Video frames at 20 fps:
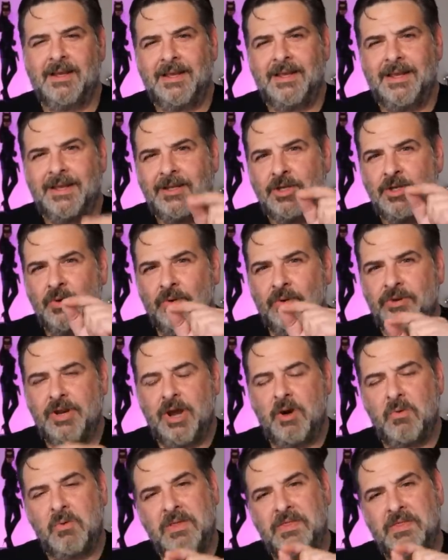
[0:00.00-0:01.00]
You'll
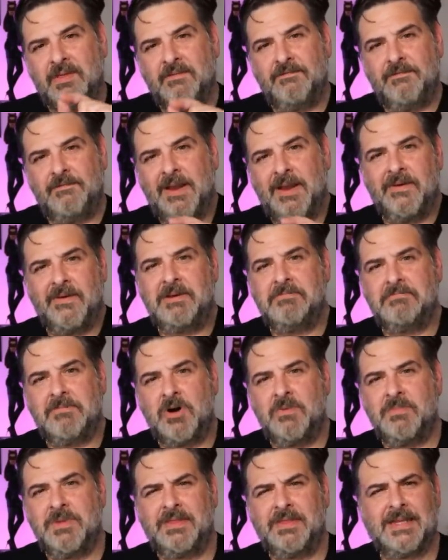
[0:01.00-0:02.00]
know at the very
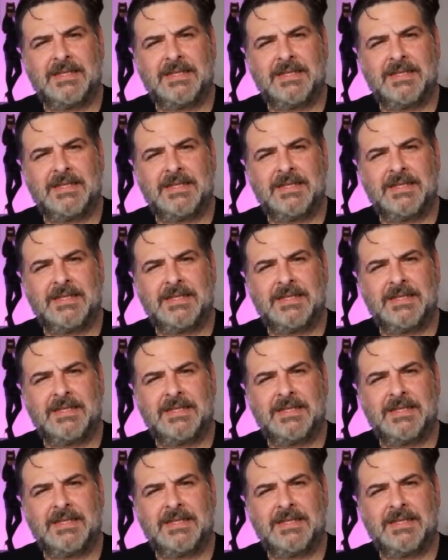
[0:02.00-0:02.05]
moment that